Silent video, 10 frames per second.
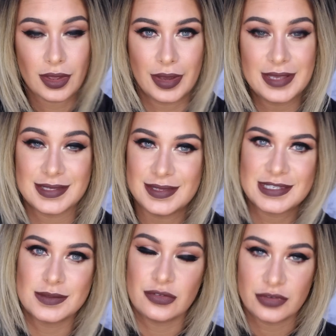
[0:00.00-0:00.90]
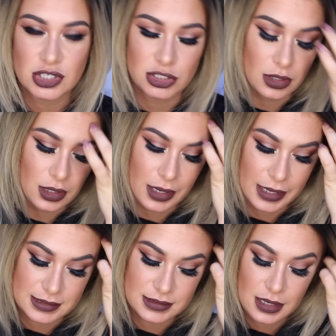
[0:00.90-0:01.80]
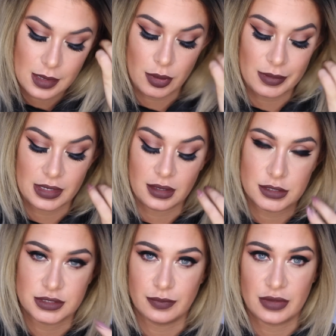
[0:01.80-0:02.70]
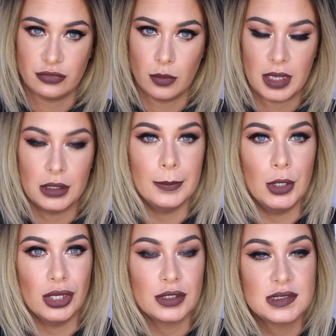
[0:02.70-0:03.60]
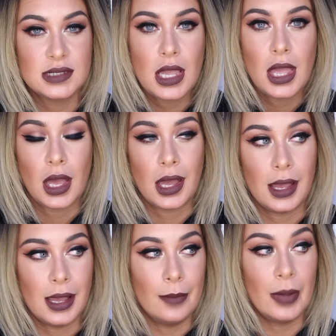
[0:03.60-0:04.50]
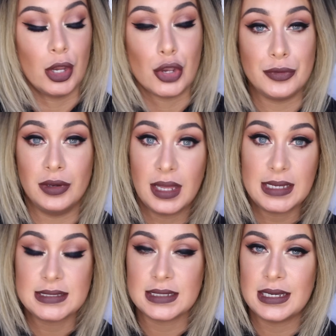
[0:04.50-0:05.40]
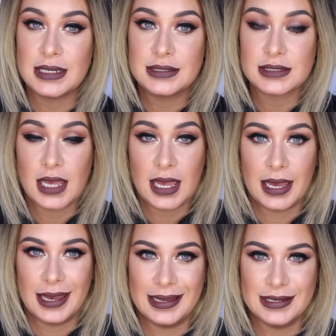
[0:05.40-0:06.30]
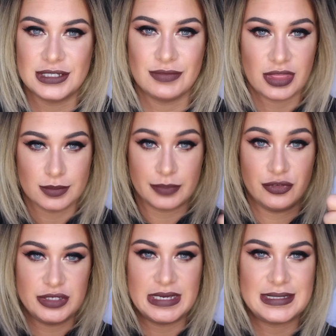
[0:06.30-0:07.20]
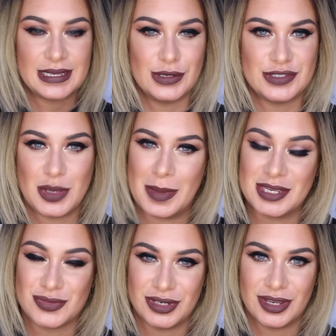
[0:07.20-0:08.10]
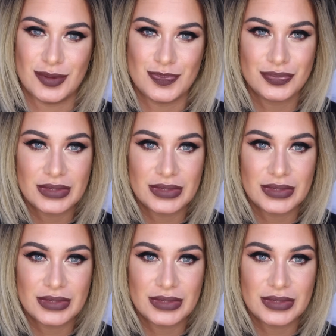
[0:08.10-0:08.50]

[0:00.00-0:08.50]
Okay, so this is my finished look, guys. Probably the last of my full makeup looks. I hope you liked it, and give it a thumbs up if you did, and I'll see you in my next video.